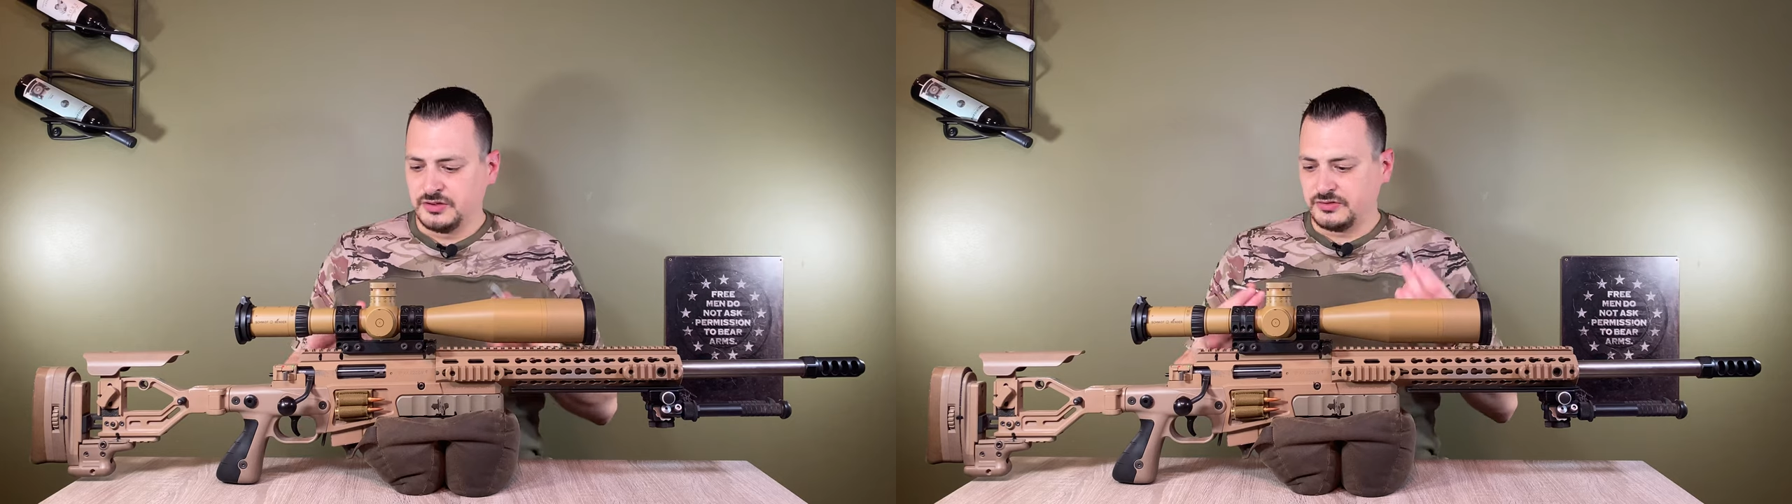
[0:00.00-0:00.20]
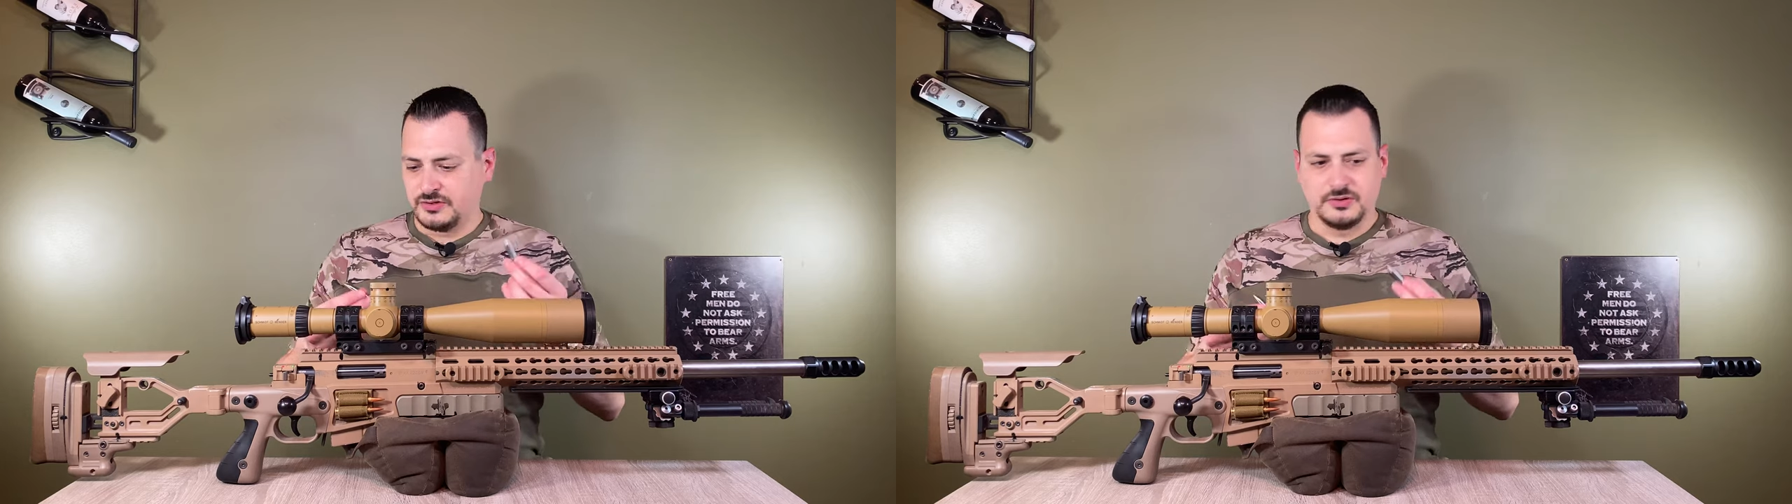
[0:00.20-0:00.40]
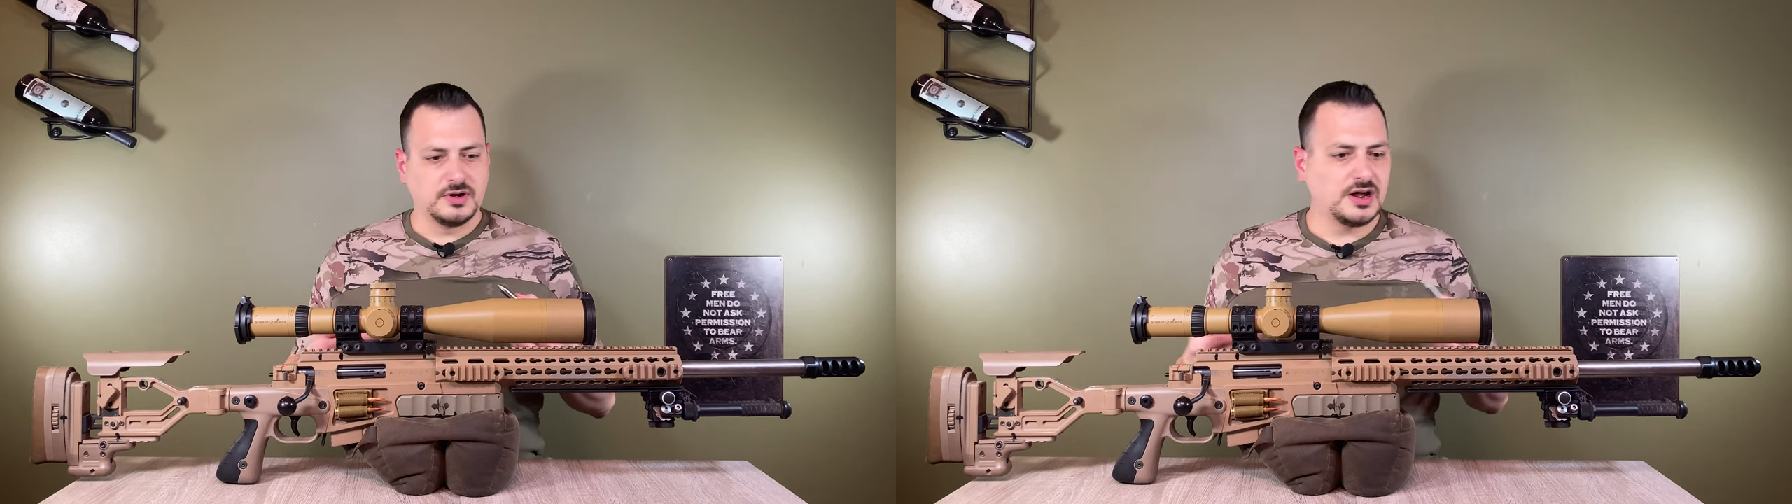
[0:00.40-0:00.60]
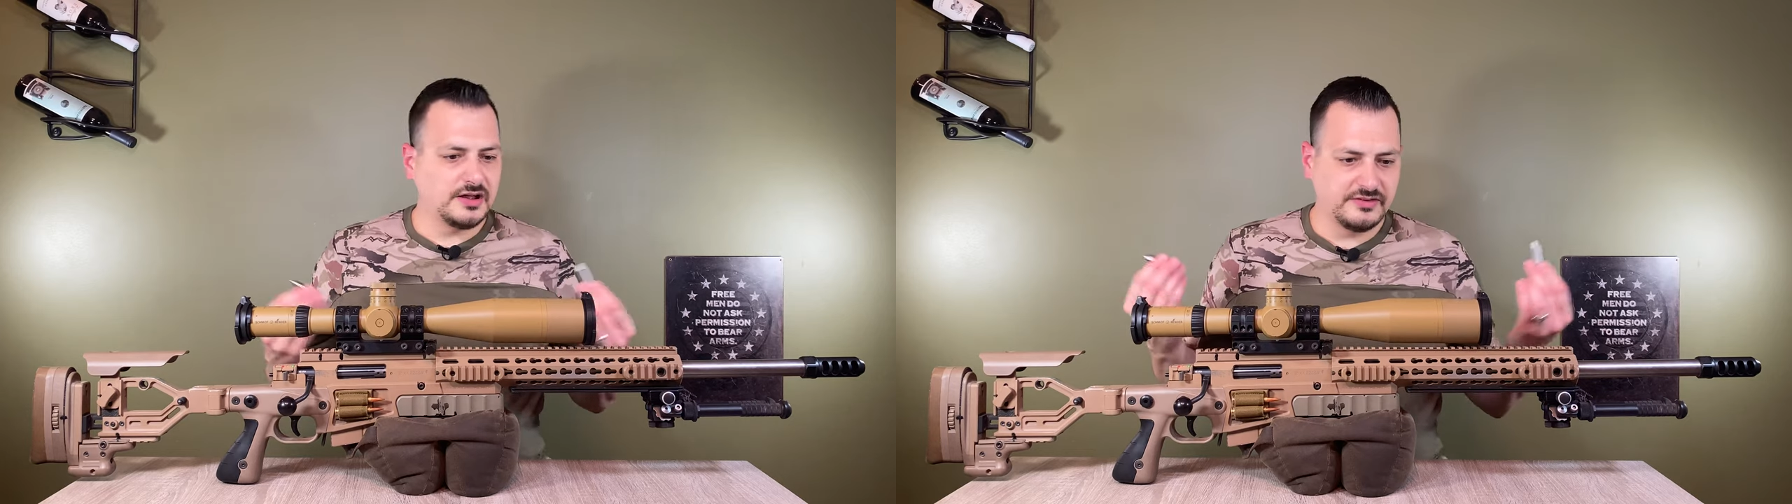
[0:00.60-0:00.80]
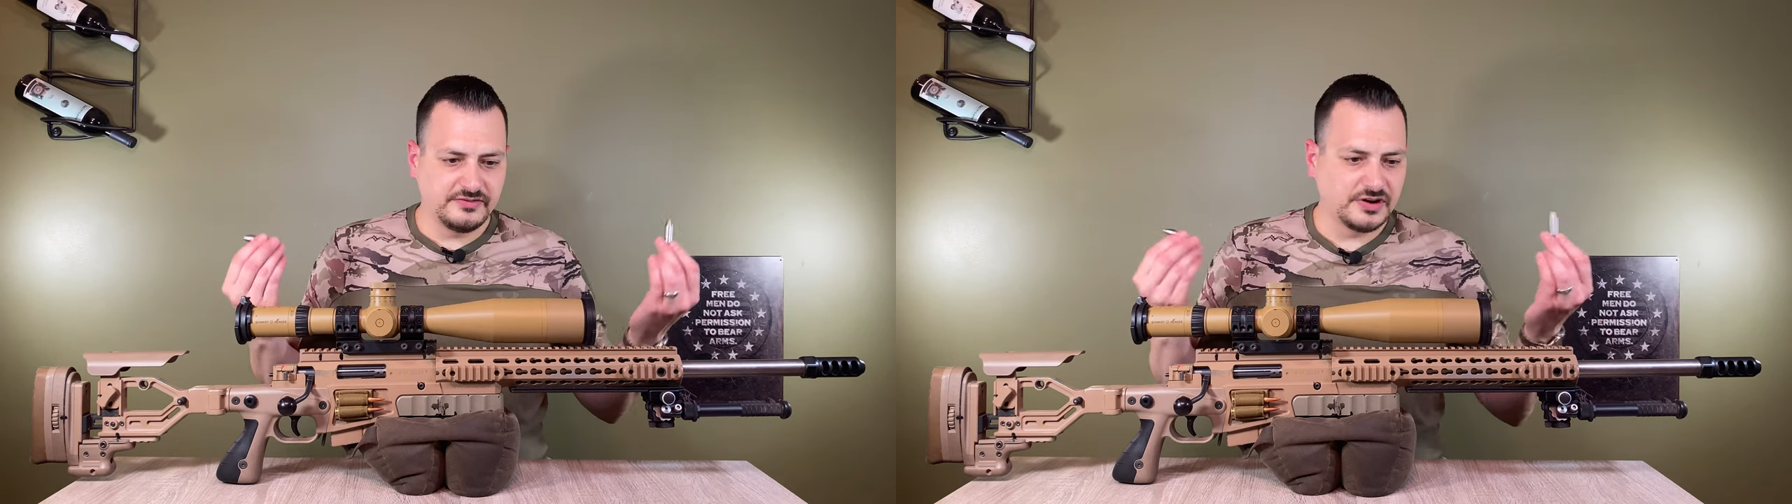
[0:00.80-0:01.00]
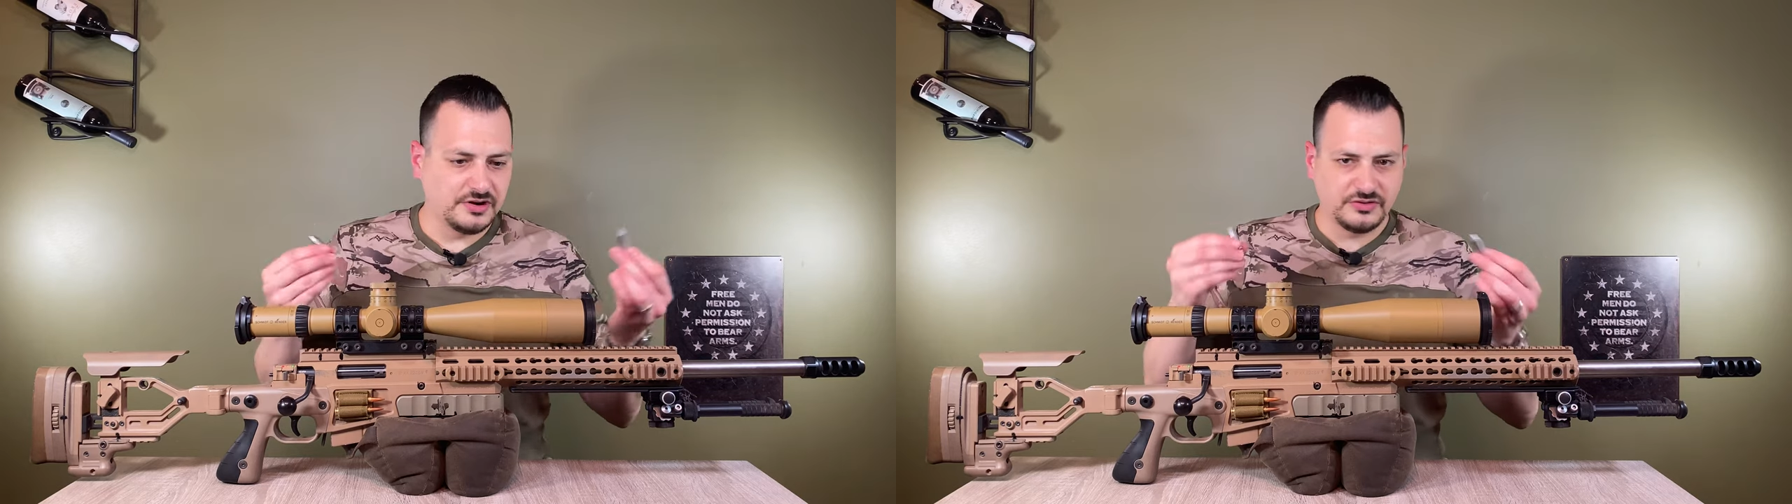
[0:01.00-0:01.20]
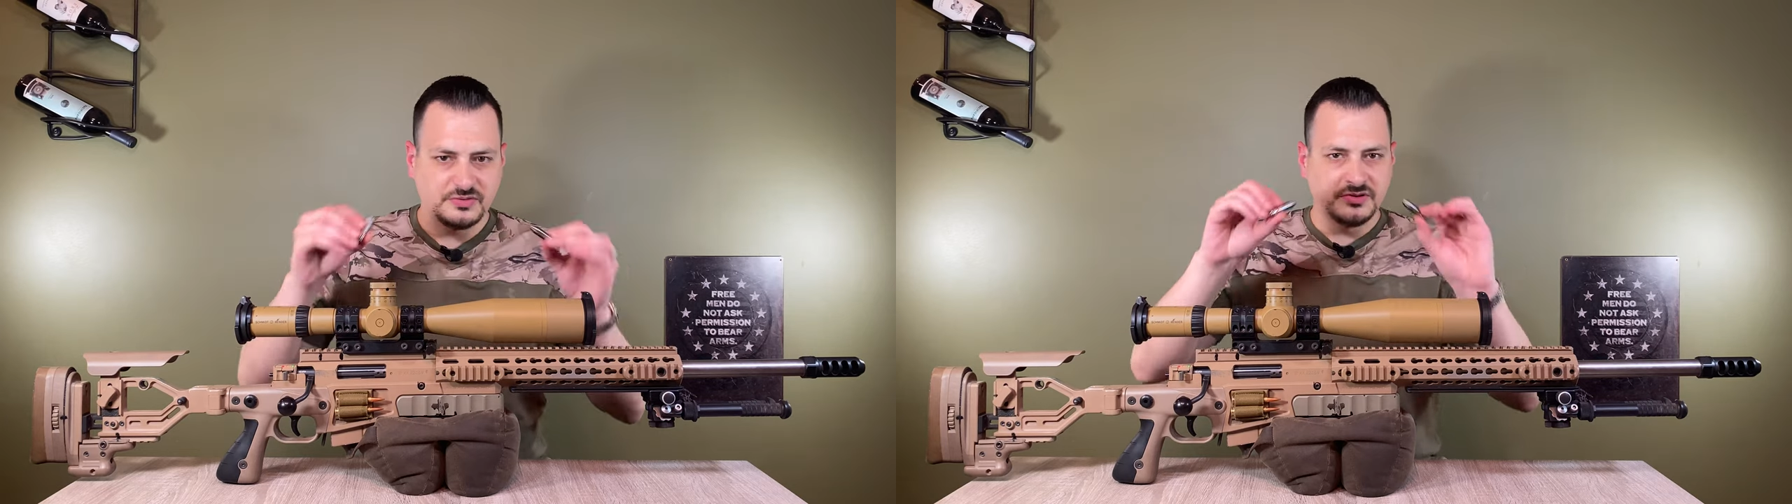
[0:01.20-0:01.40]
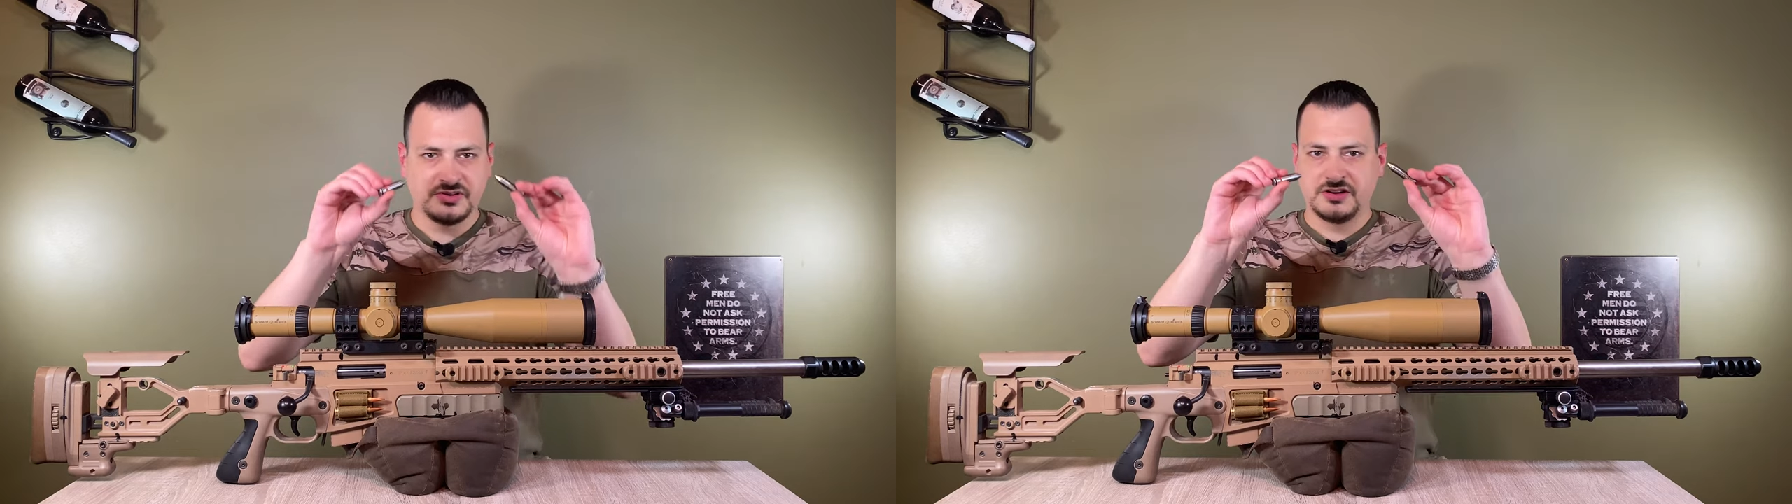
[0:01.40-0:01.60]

So I have various ones.